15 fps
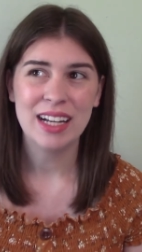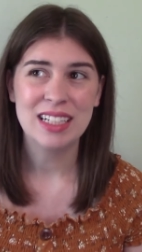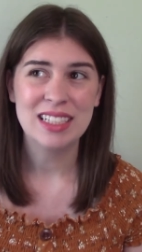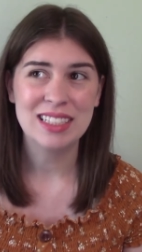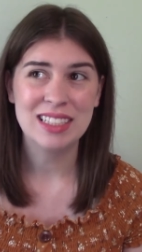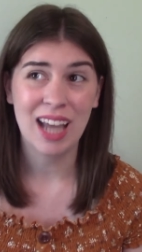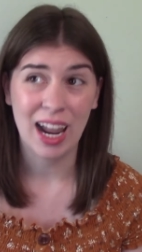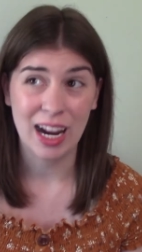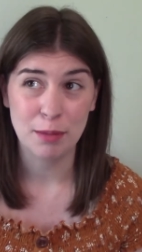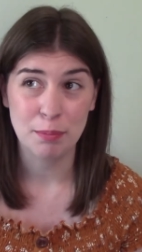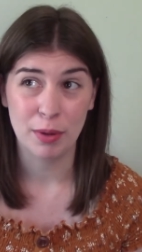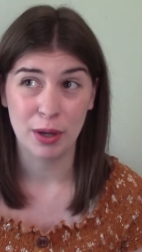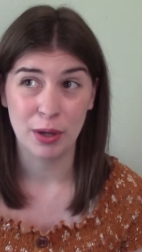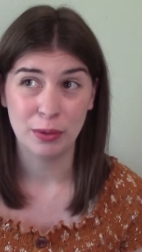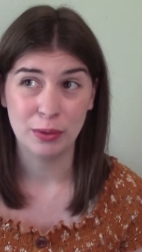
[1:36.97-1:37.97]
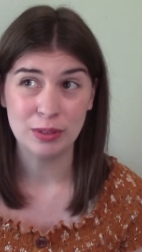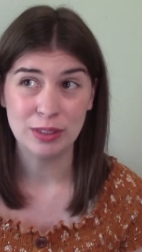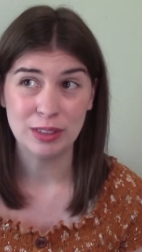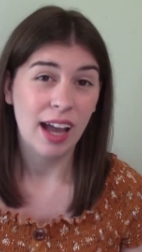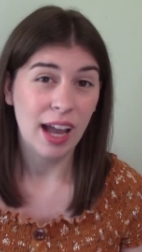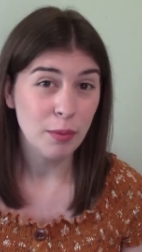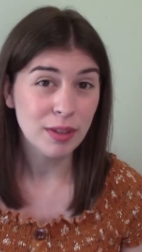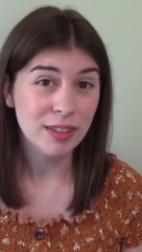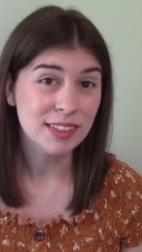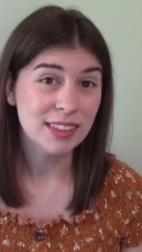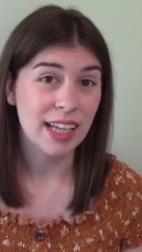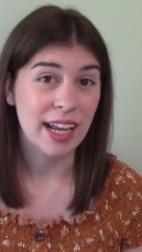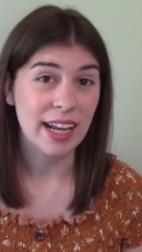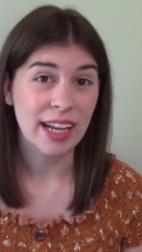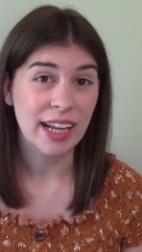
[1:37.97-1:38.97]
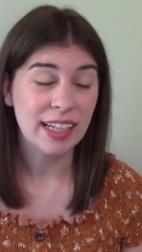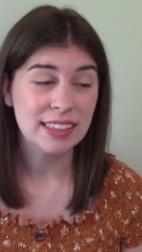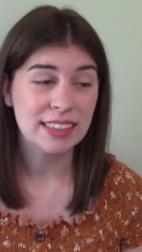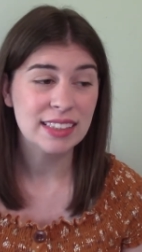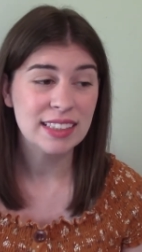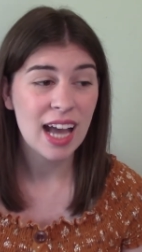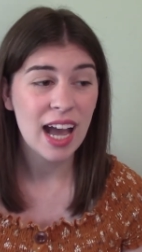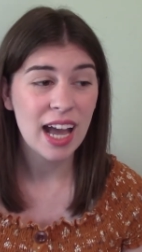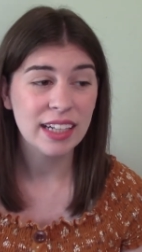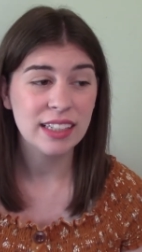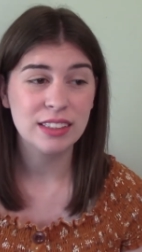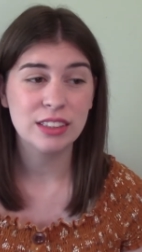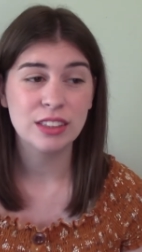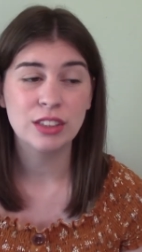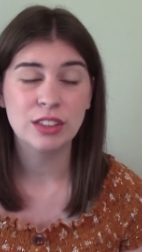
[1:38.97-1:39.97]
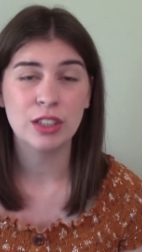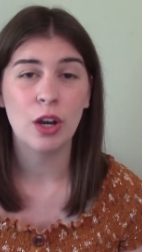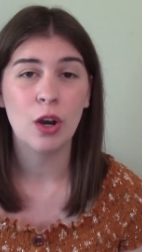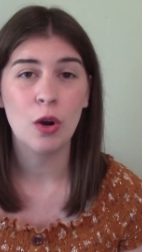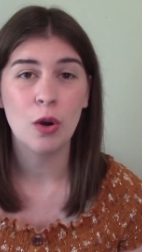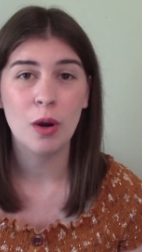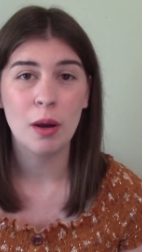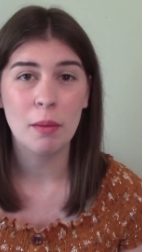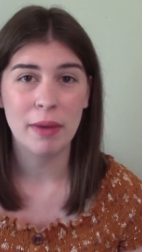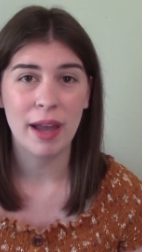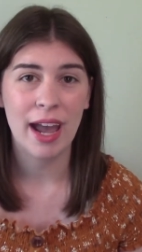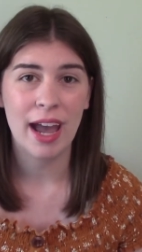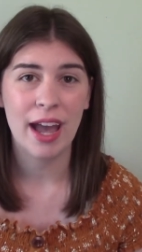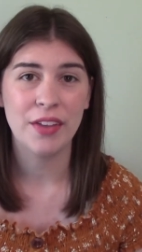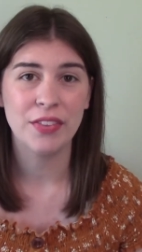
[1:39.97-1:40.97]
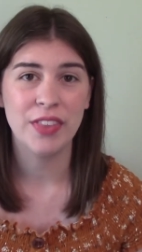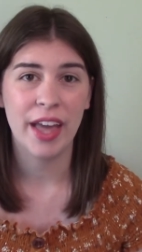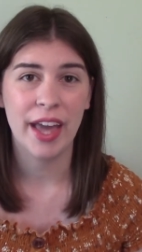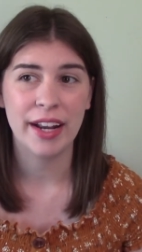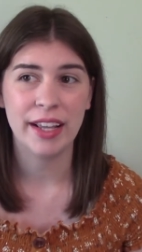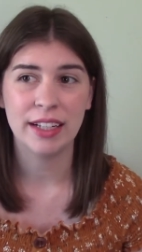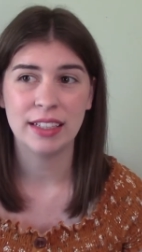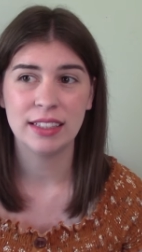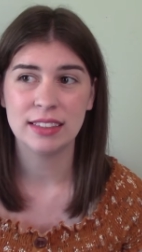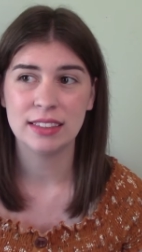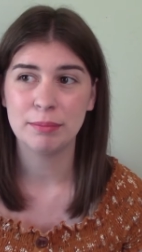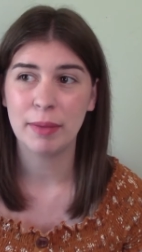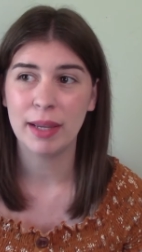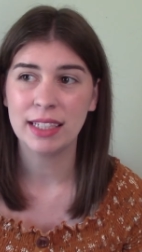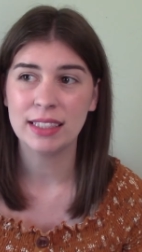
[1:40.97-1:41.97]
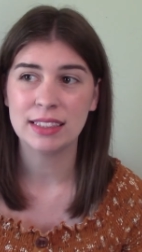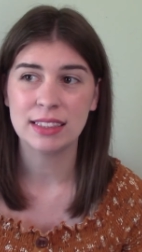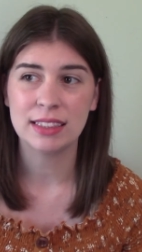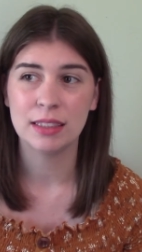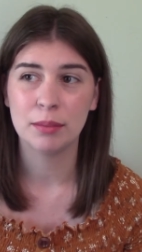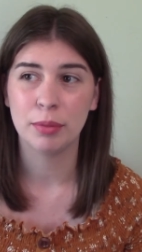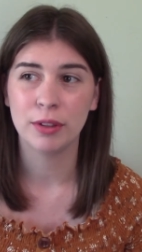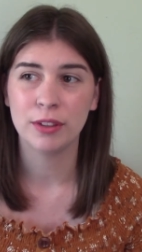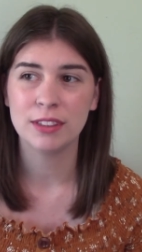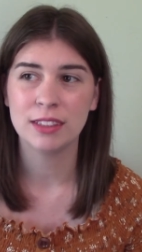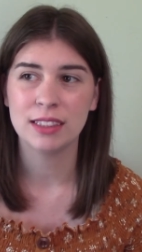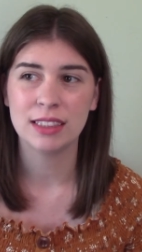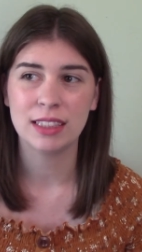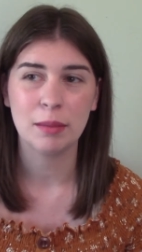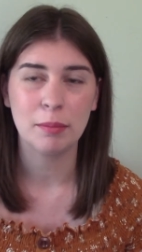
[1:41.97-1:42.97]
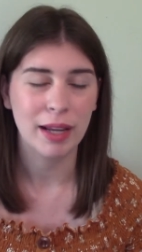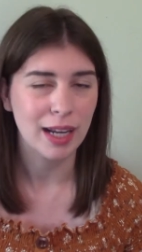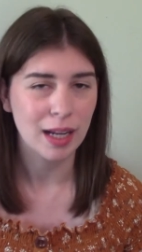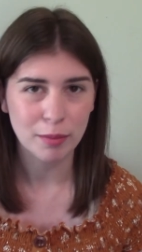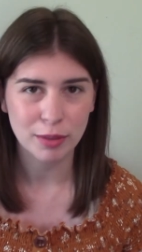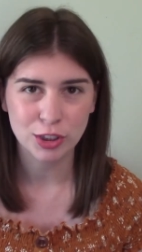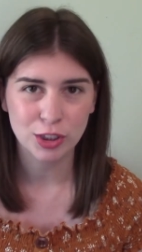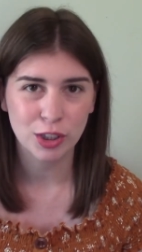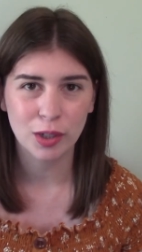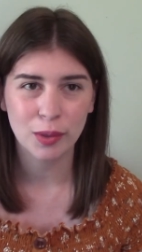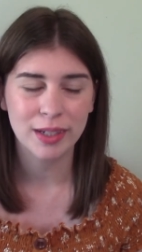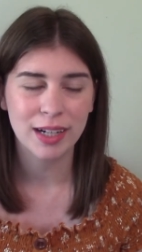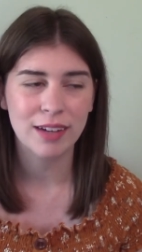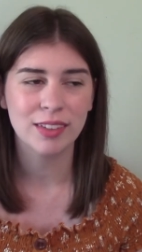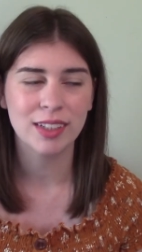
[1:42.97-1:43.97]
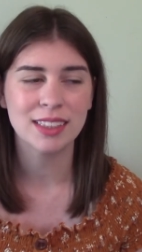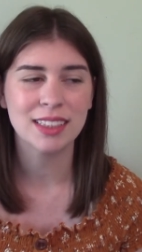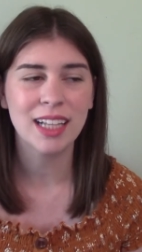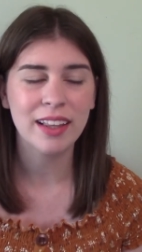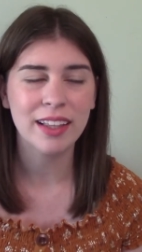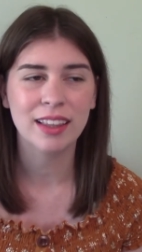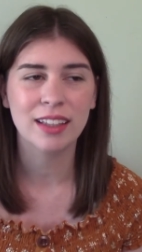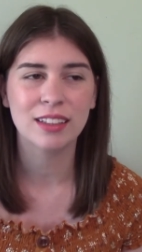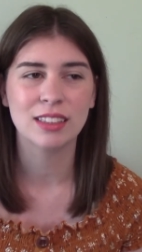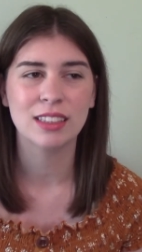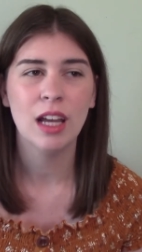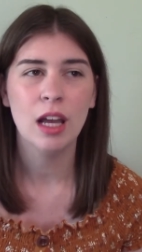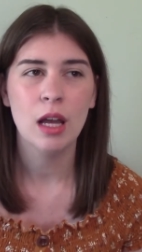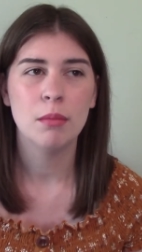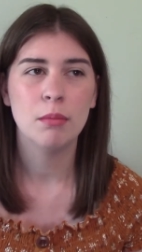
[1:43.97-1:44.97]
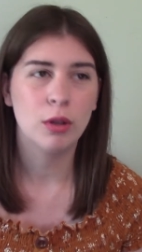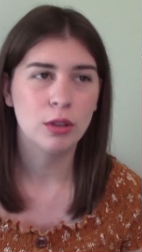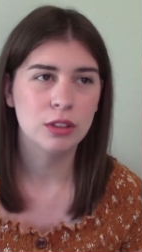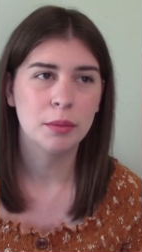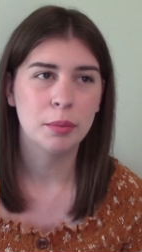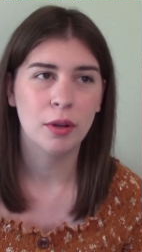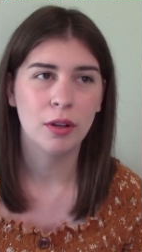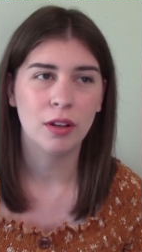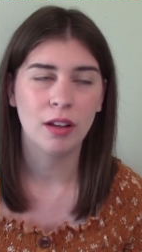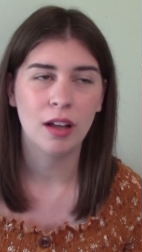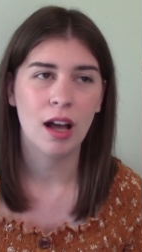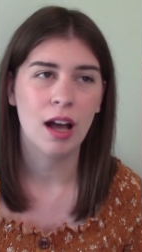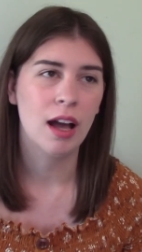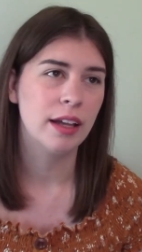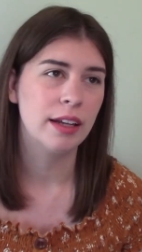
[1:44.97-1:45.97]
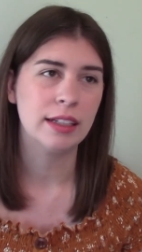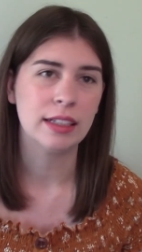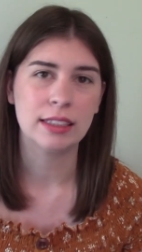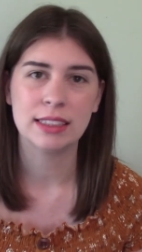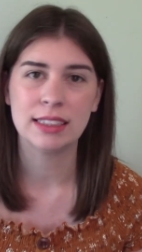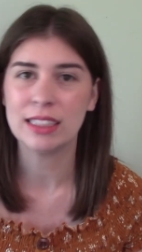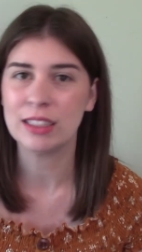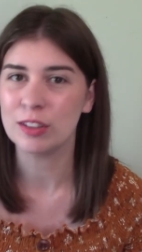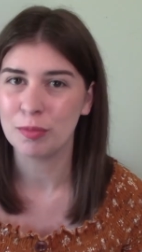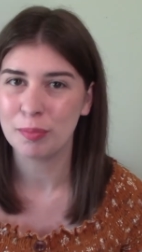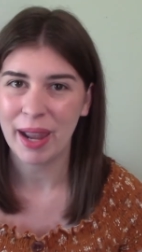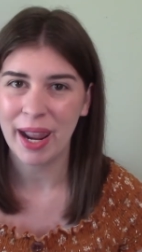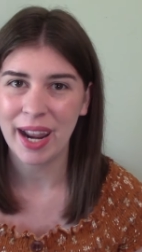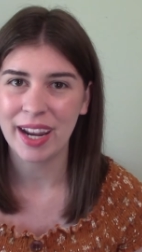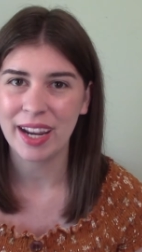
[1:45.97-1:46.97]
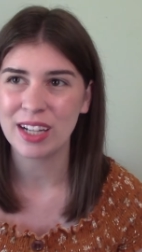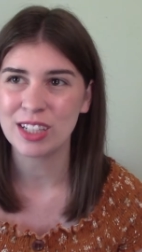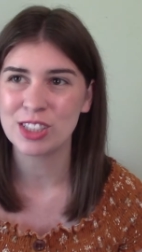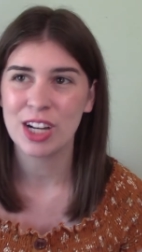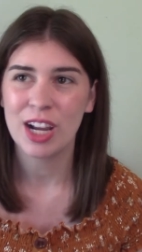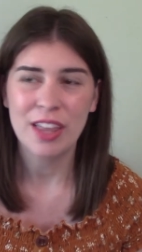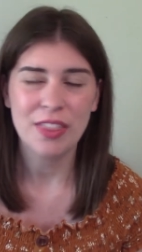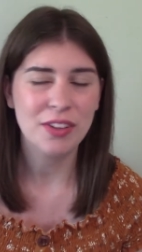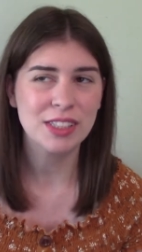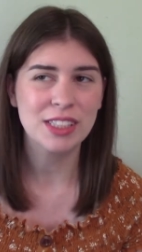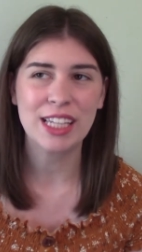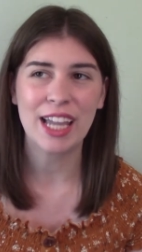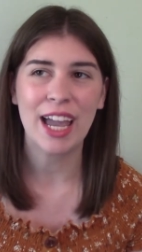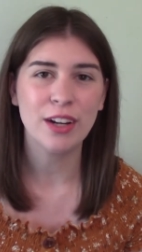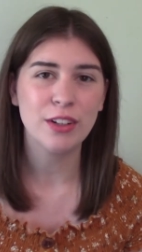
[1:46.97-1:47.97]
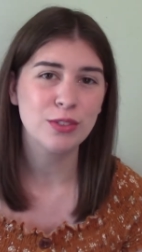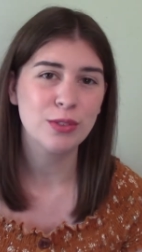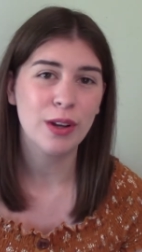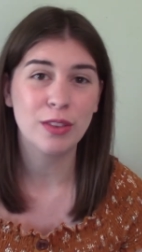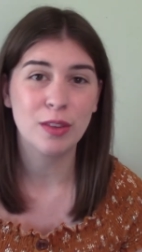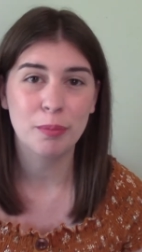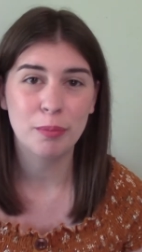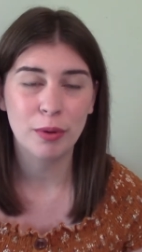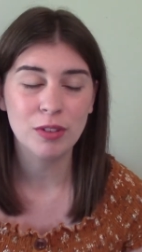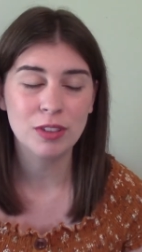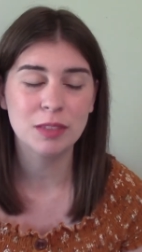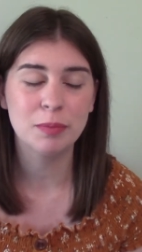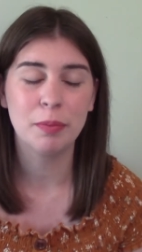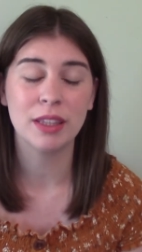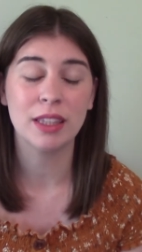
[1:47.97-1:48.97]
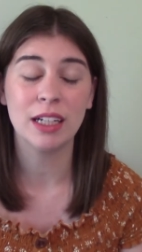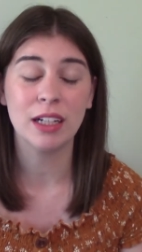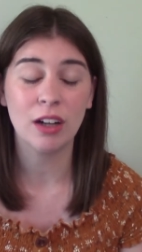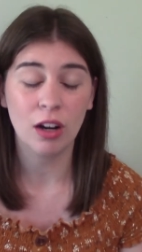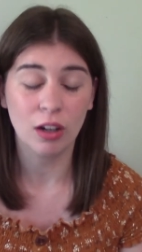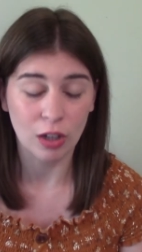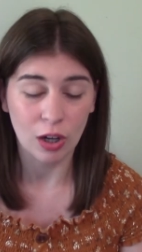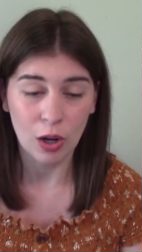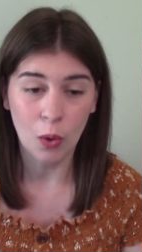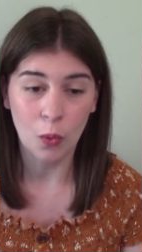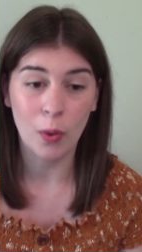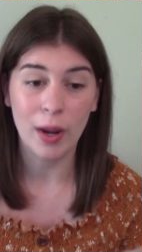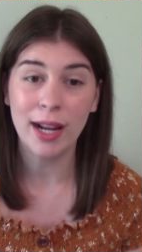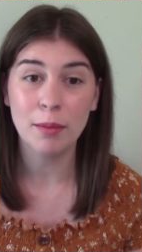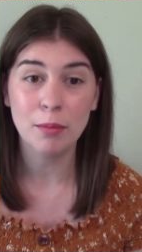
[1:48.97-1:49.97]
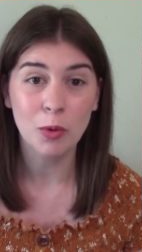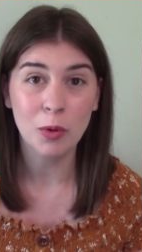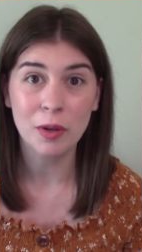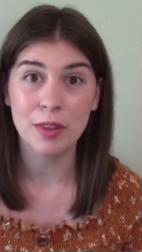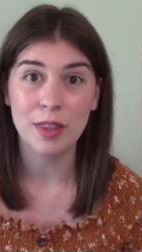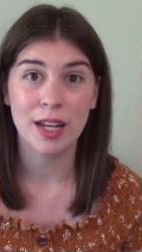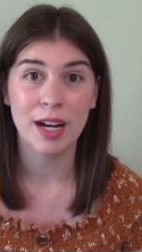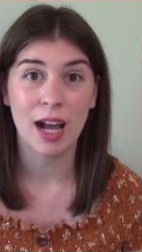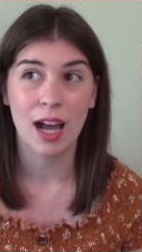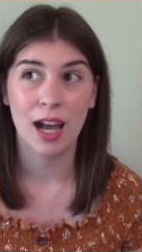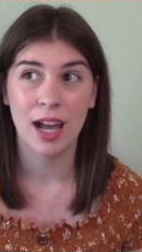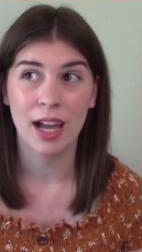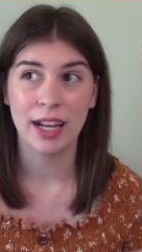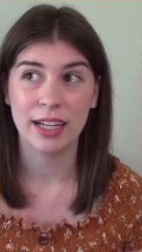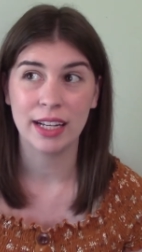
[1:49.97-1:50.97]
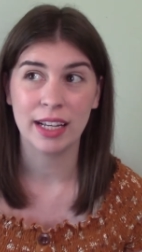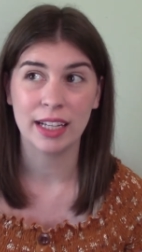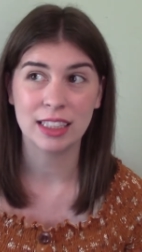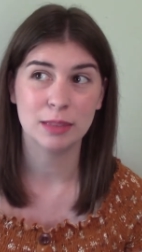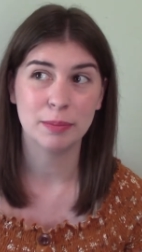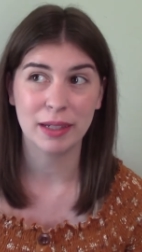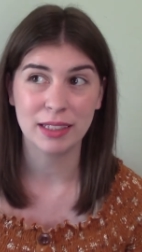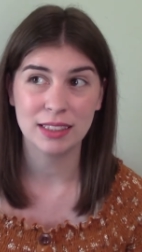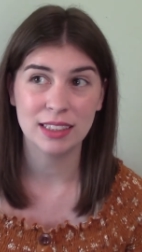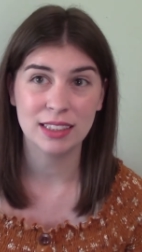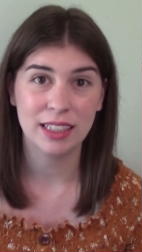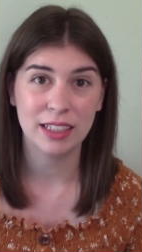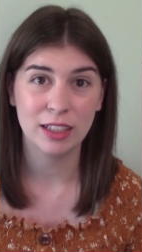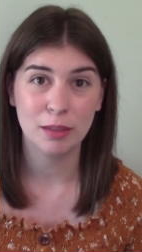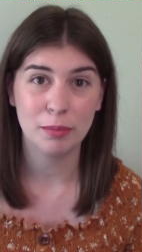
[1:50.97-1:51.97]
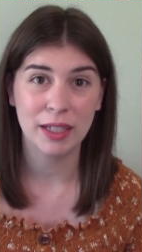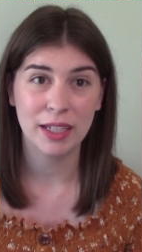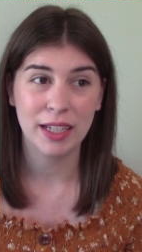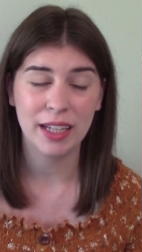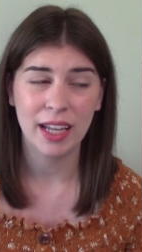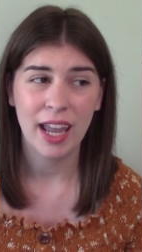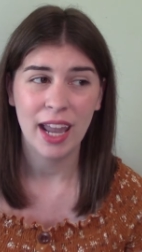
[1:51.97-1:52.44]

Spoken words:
typos. I will say, it's not so bad that it makes the books seem amateur or whatever. It's not like there's multiple on a single page. They're scattered throughout the books, but there are way more than I expected there to be,